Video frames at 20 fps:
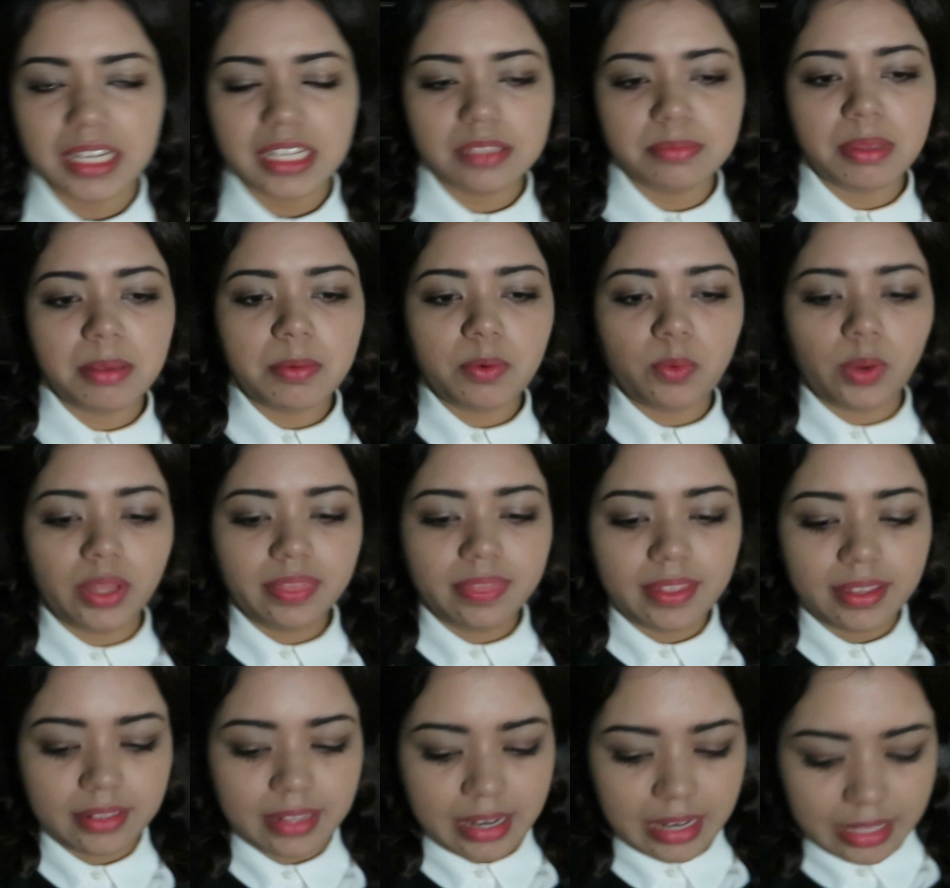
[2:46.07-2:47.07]
I guess maybe one
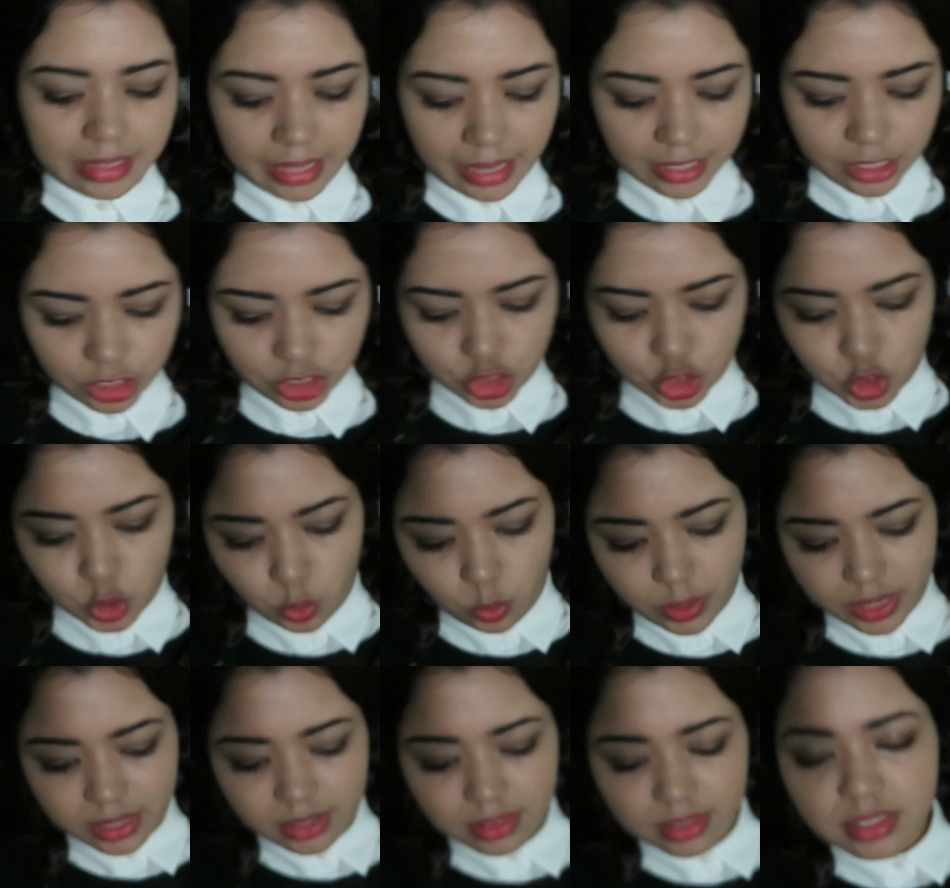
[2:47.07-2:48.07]
thing that I like
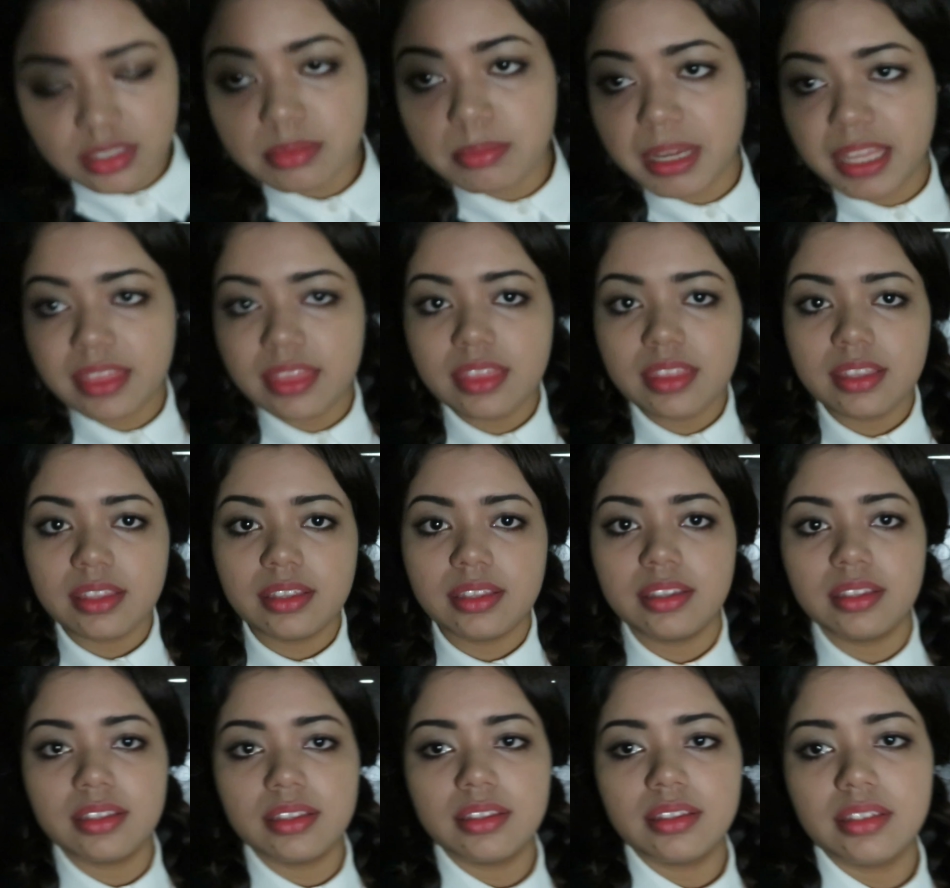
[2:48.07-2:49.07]
doing this month...
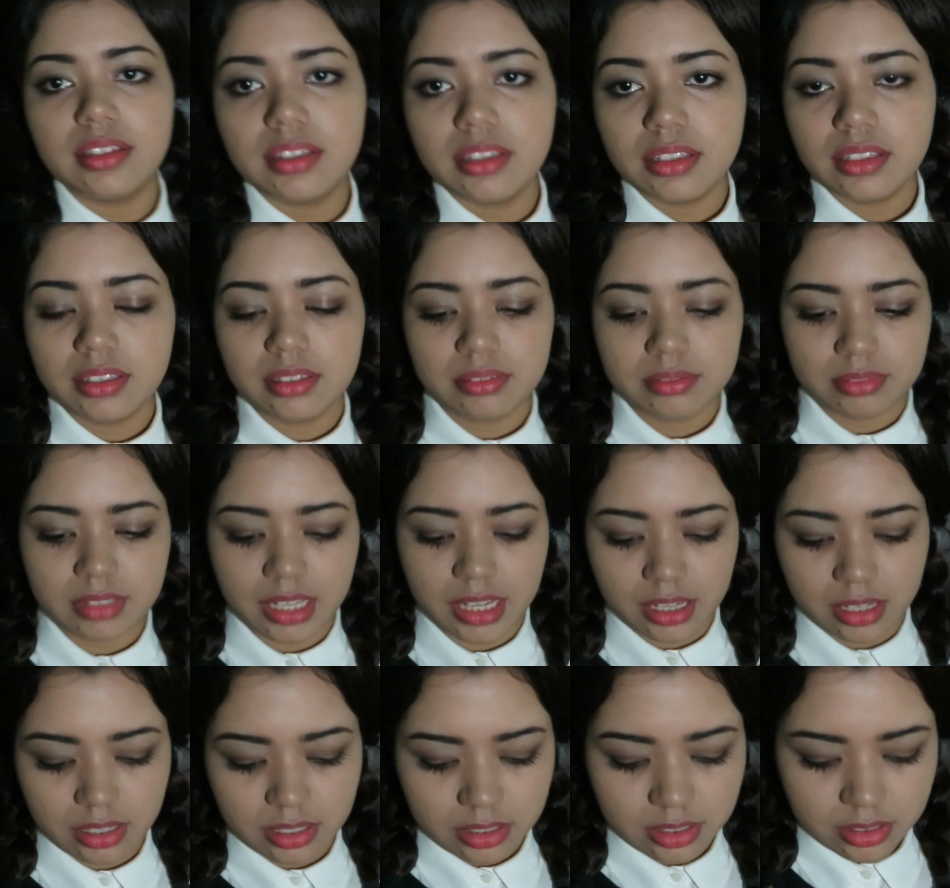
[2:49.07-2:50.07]
Eh.
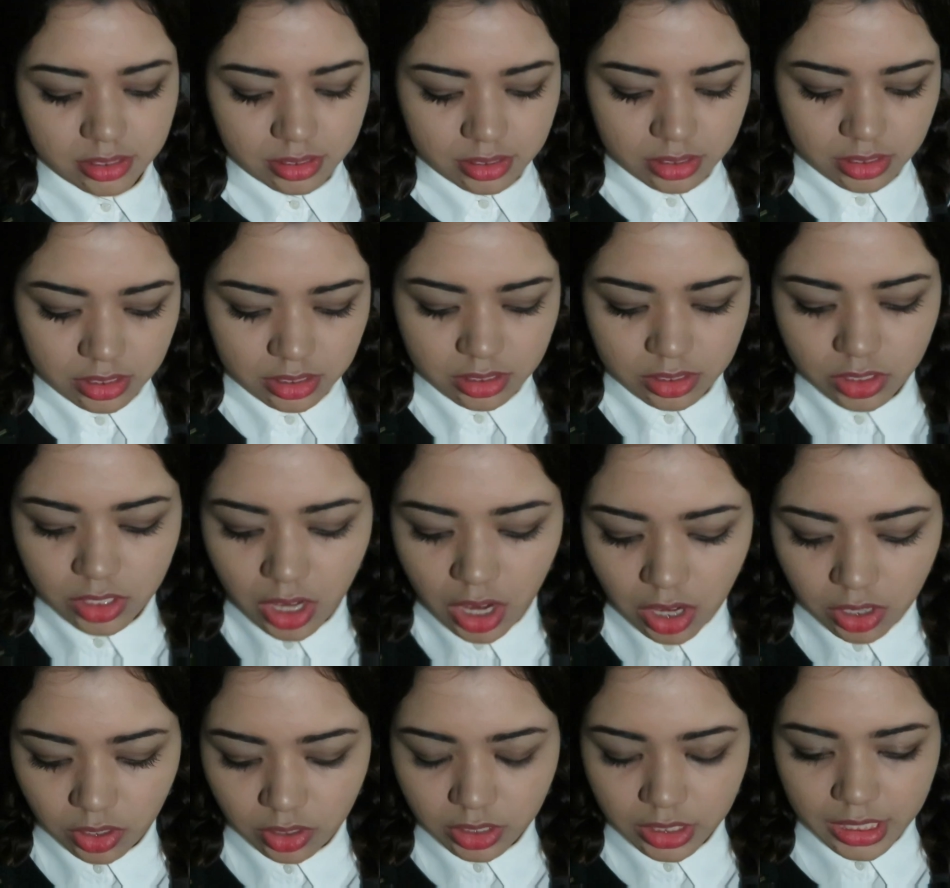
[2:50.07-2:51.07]

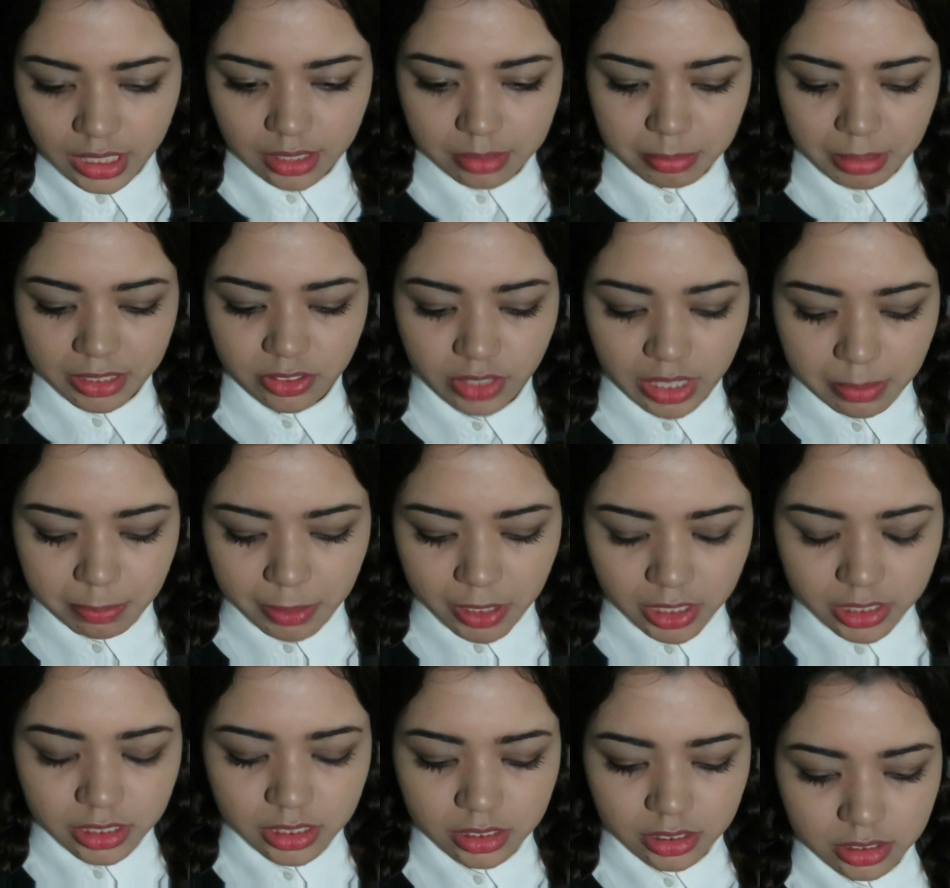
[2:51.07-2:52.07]
No, don't kick my
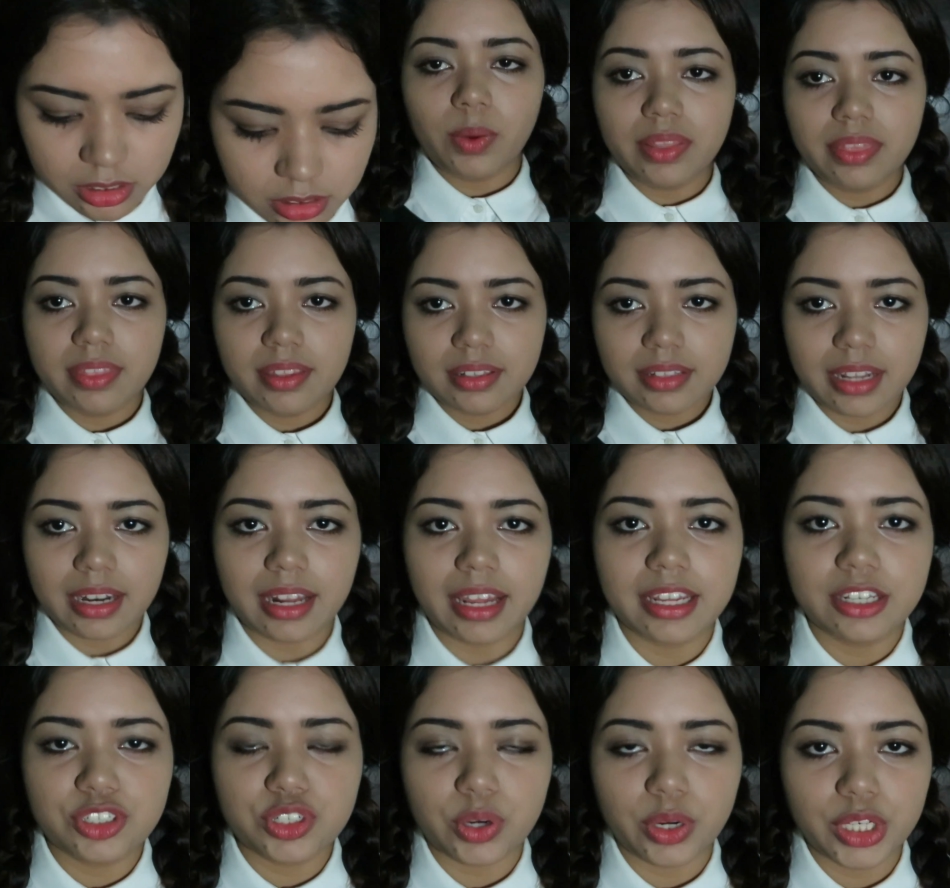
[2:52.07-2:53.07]
tripod! One thing that I
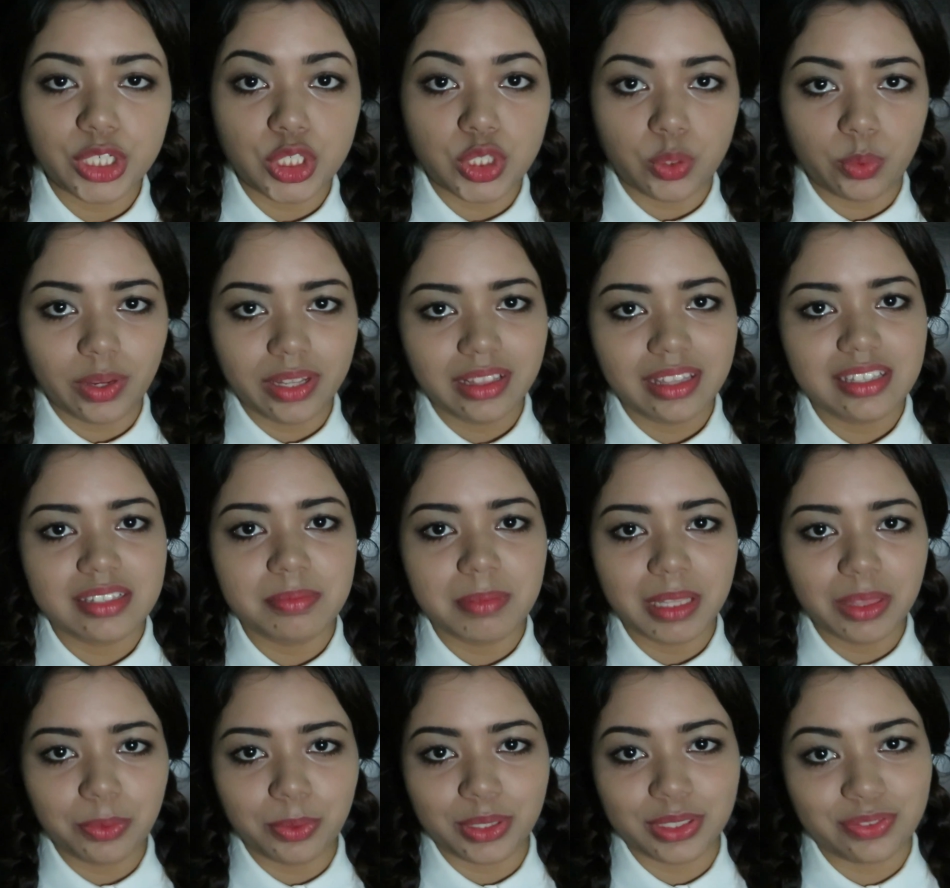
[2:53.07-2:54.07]
enjoyed doing this
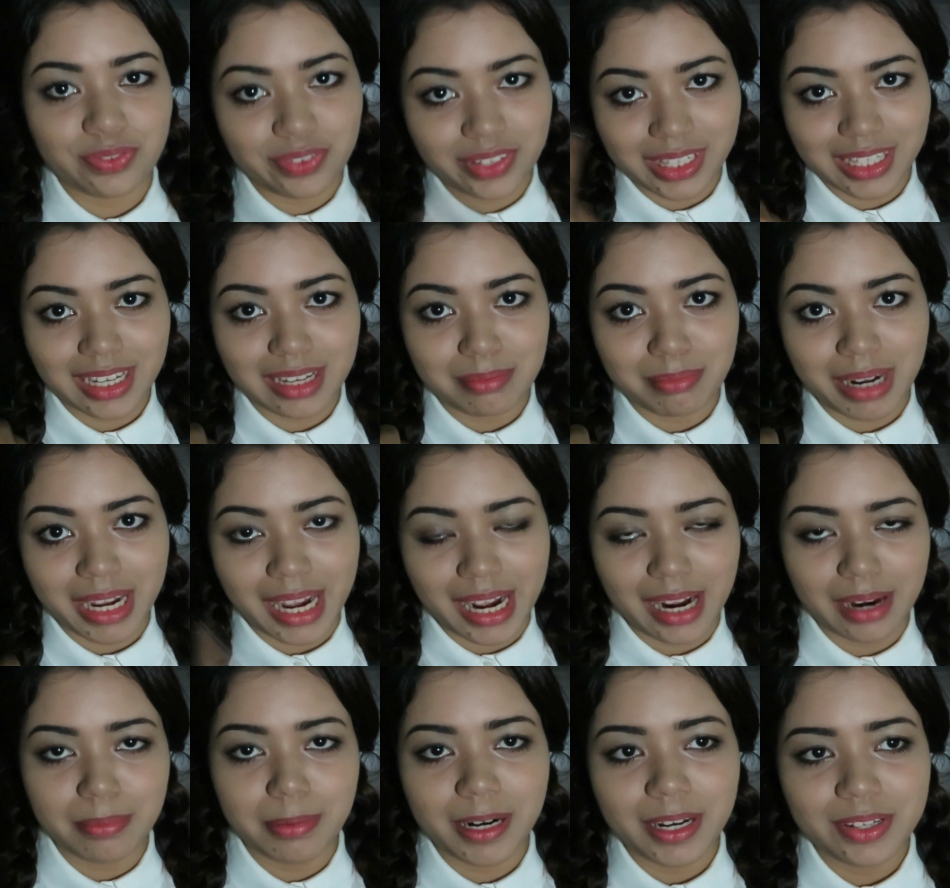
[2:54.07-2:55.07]
month was filling in my
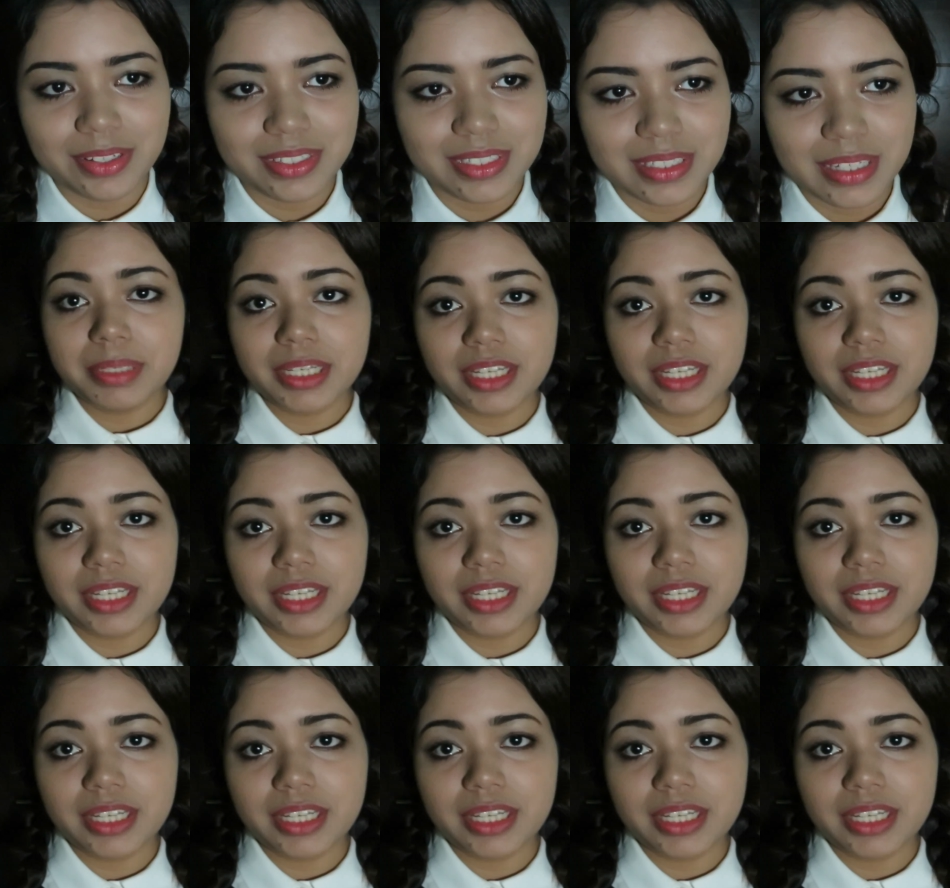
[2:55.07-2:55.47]
eyebrows